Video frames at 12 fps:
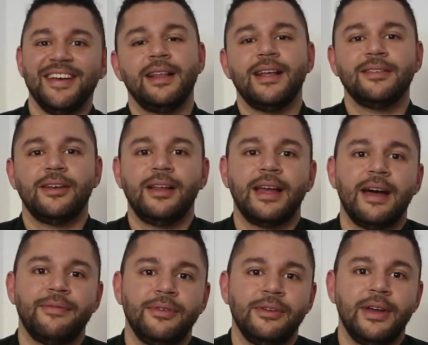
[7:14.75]
And that's all I
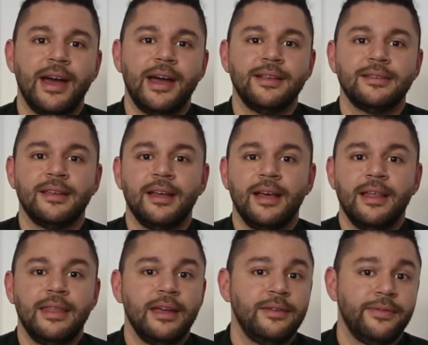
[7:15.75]
got for you guys.
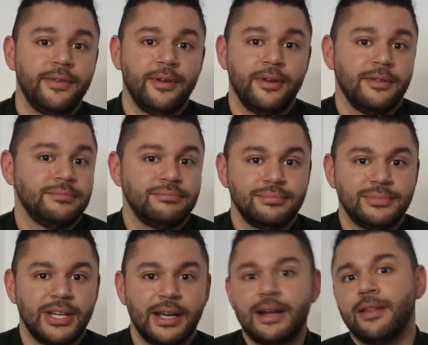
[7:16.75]
Thank you for
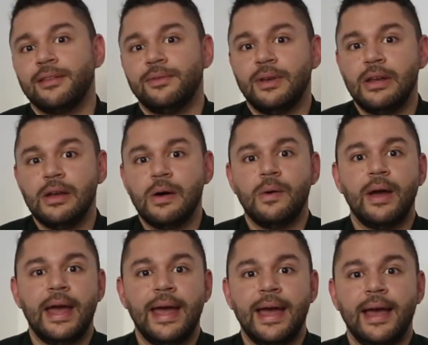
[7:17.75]
checking out this video,
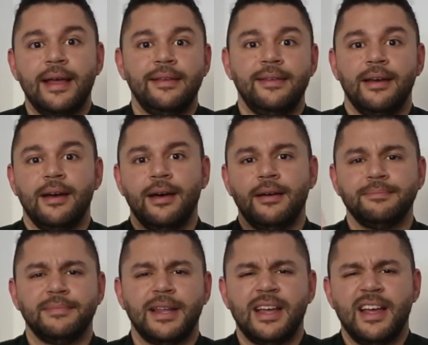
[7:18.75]
and
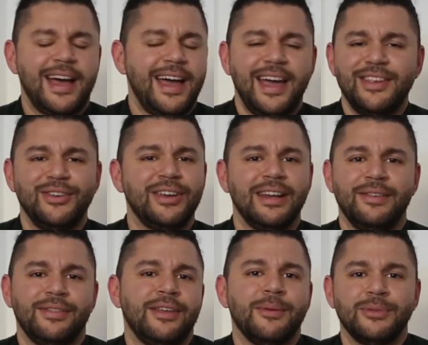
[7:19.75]
hey, you can
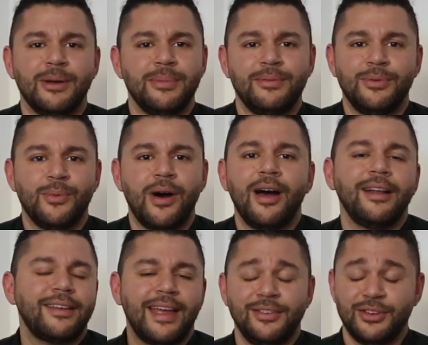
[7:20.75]
leave a thumbs up if you
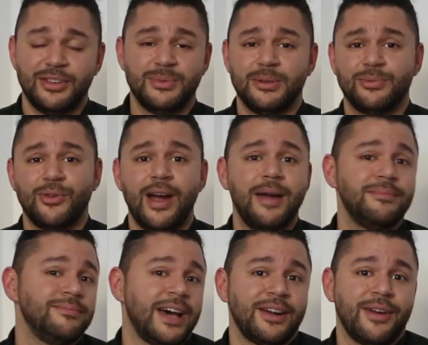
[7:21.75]
want, and you can
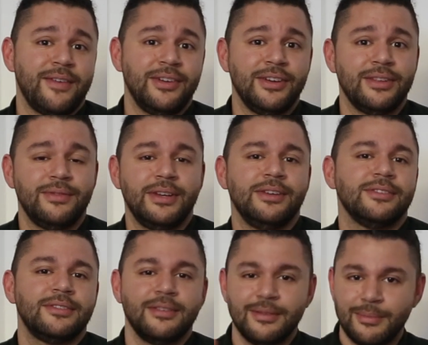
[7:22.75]
subscribe. I don't have any other
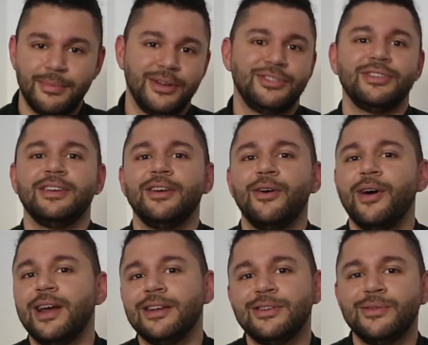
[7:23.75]
videos, but you can go
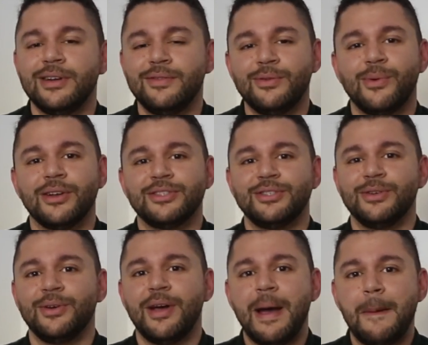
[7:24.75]
ahead and do it if you want
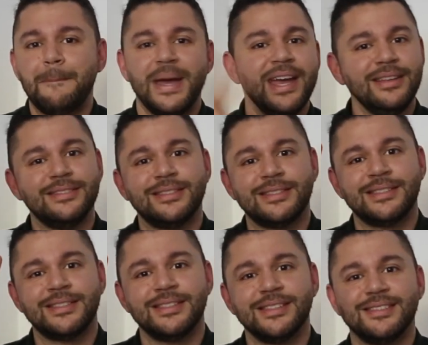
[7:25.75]
to. Peace!